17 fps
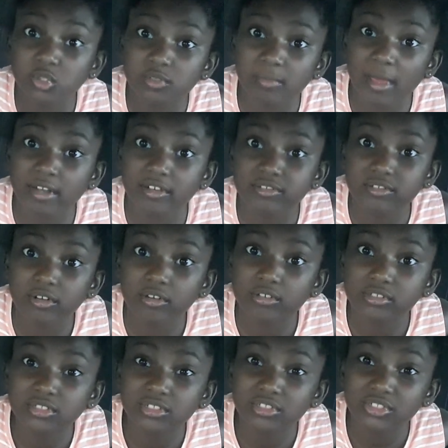Spanish
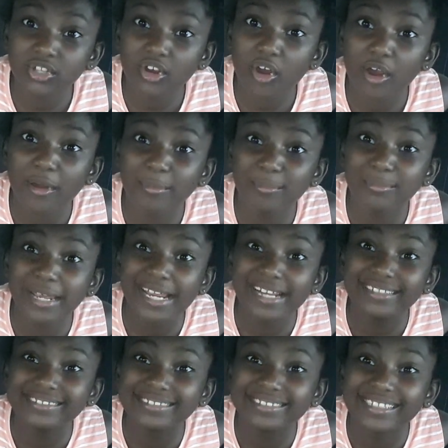girls, you're
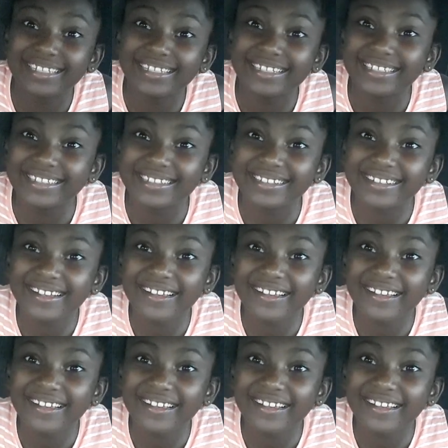amazing.